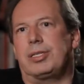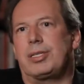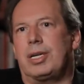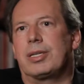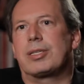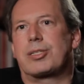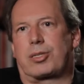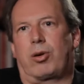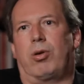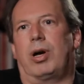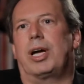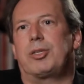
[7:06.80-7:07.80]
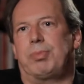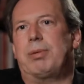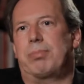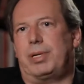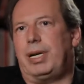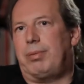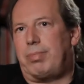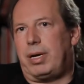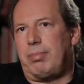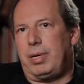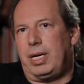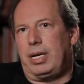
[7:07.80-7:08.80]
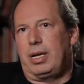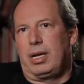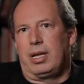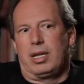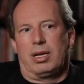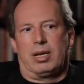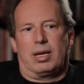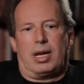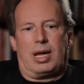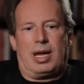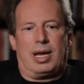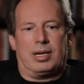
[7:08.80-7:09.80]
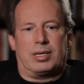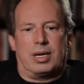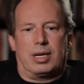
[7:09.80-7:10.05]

is in the score has been played by me and